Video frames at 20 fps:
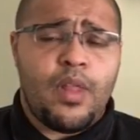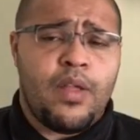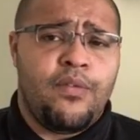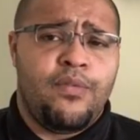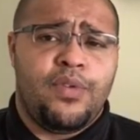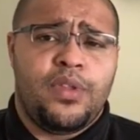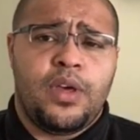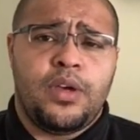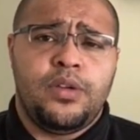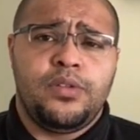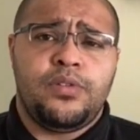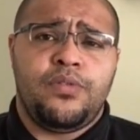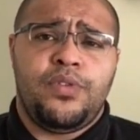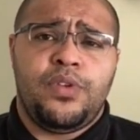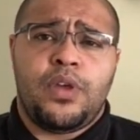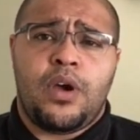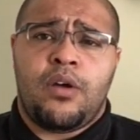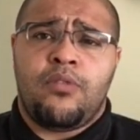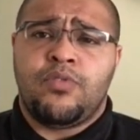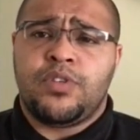For those of you
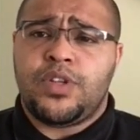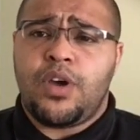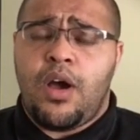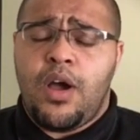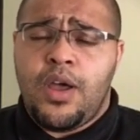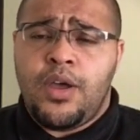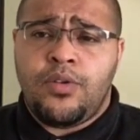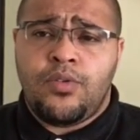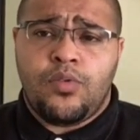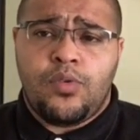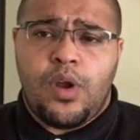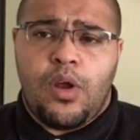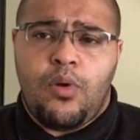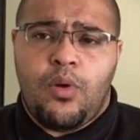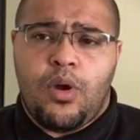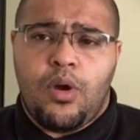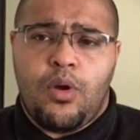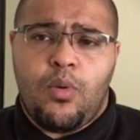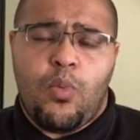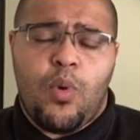that are retired or no
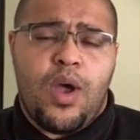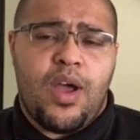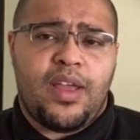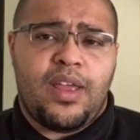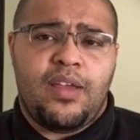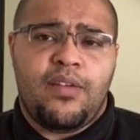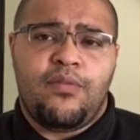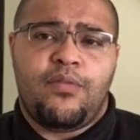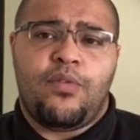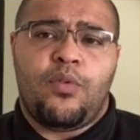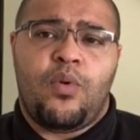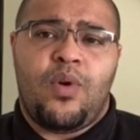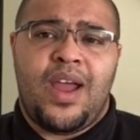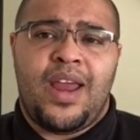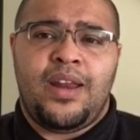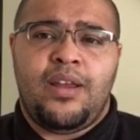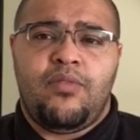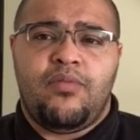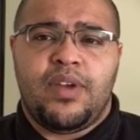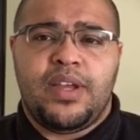longer working for
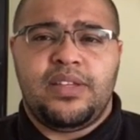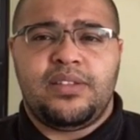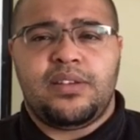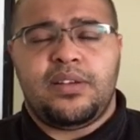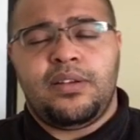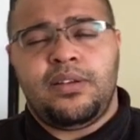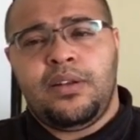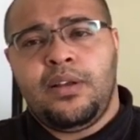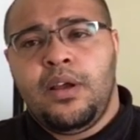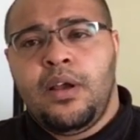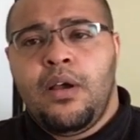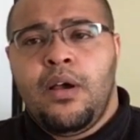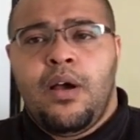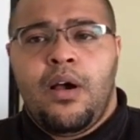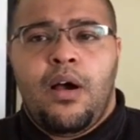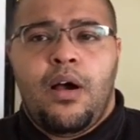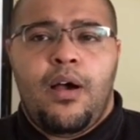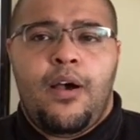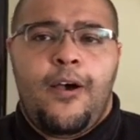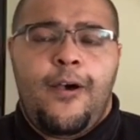any reason,
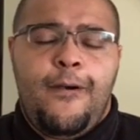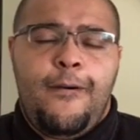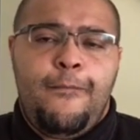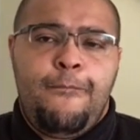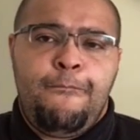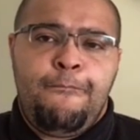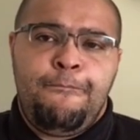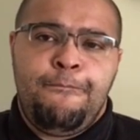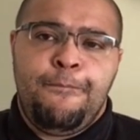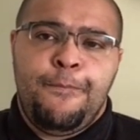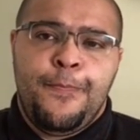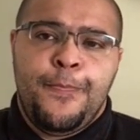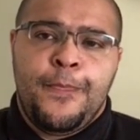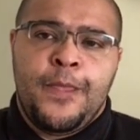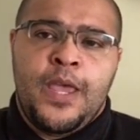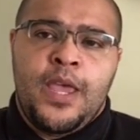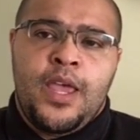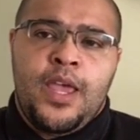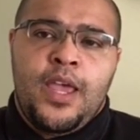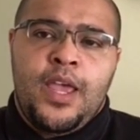um,
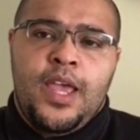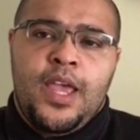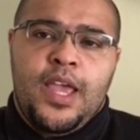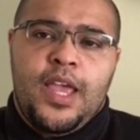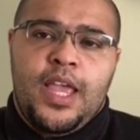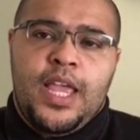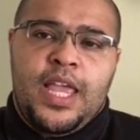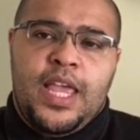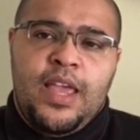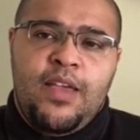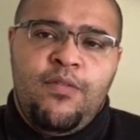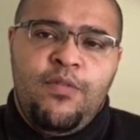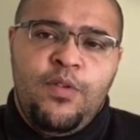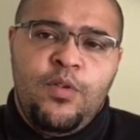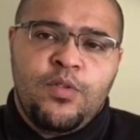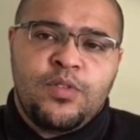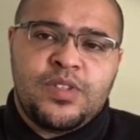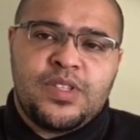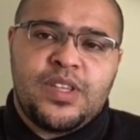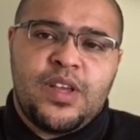give
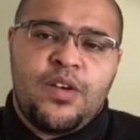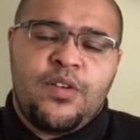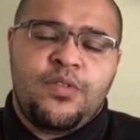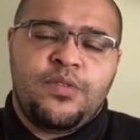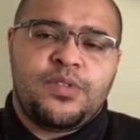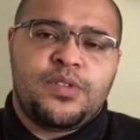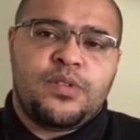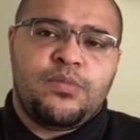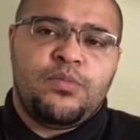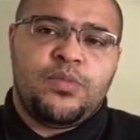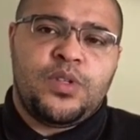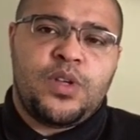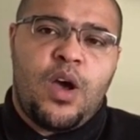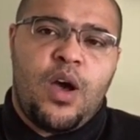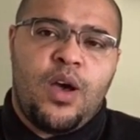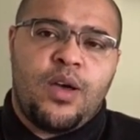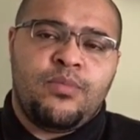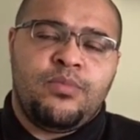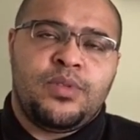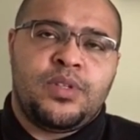yourself some
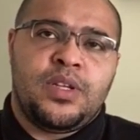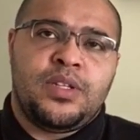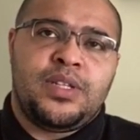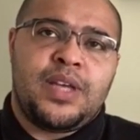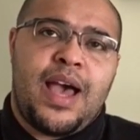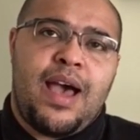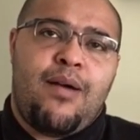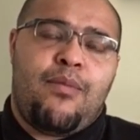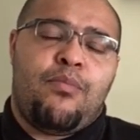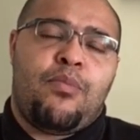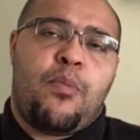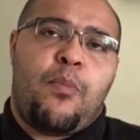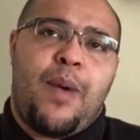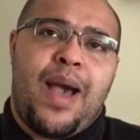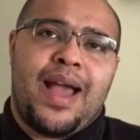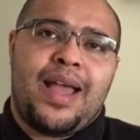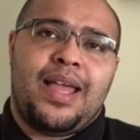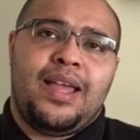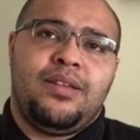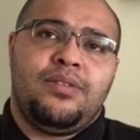time to tap
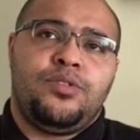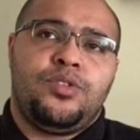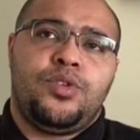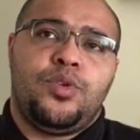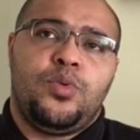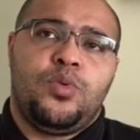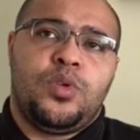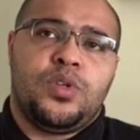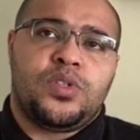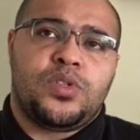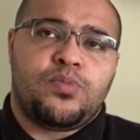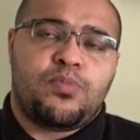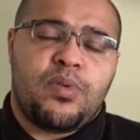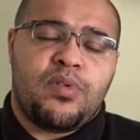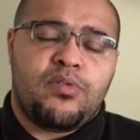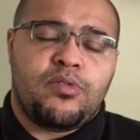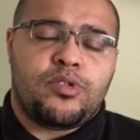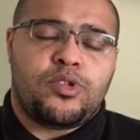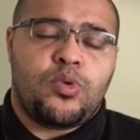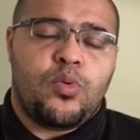back into the
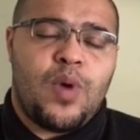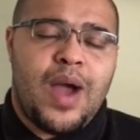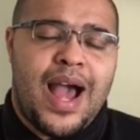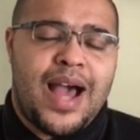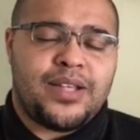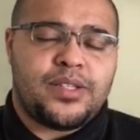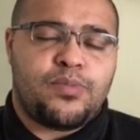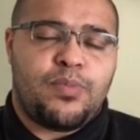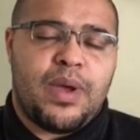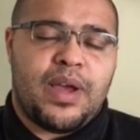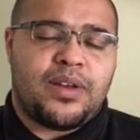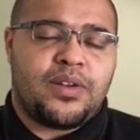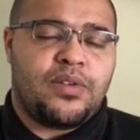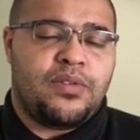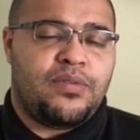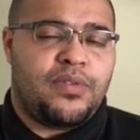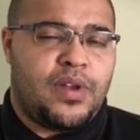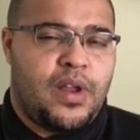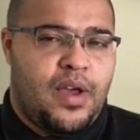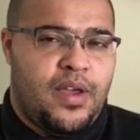spiritual aspect
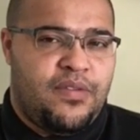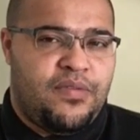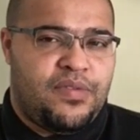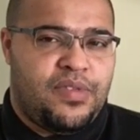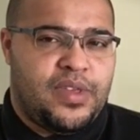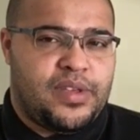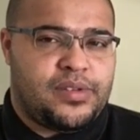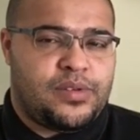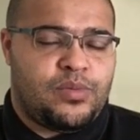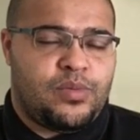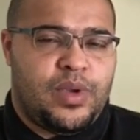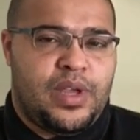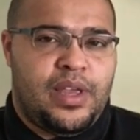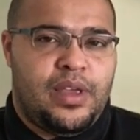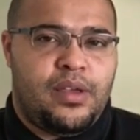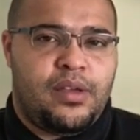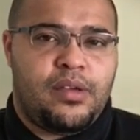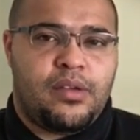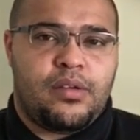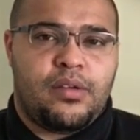of life this
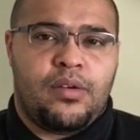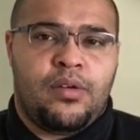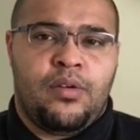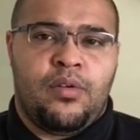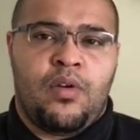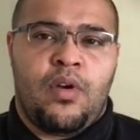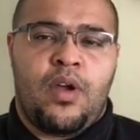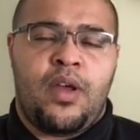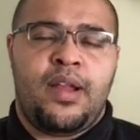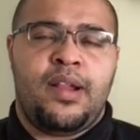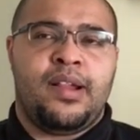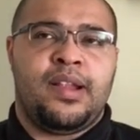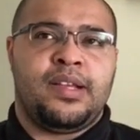week, all right?